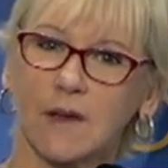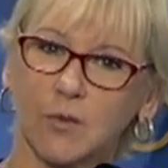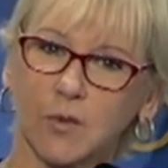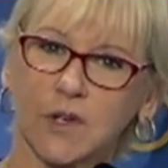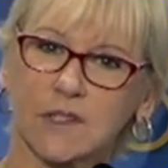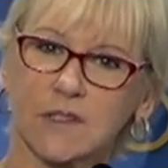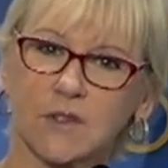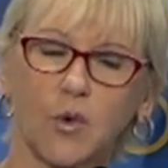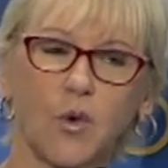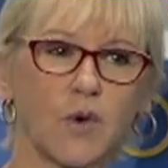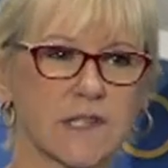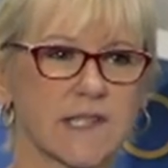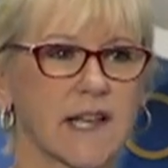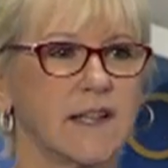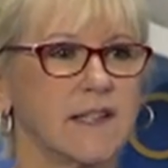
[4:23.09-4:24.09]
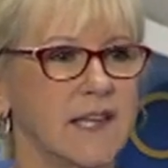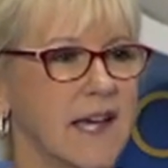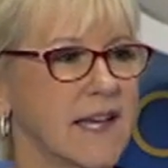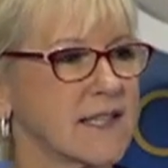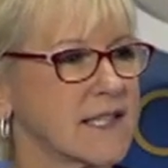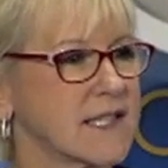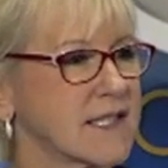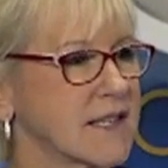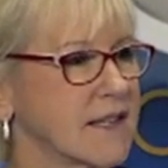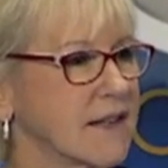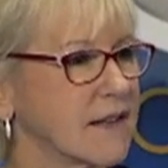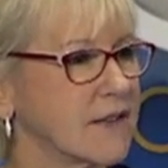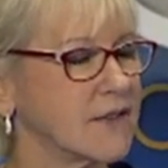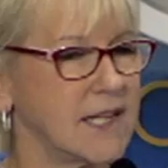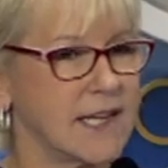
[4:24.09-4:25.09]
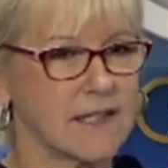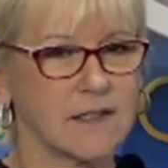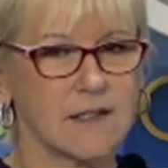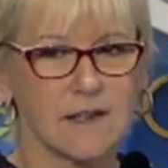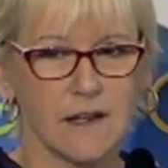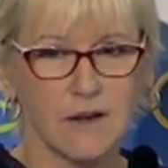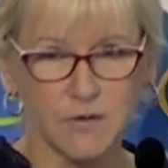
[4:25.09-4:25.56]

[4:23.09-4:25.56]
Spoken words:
what Åsa and Jens did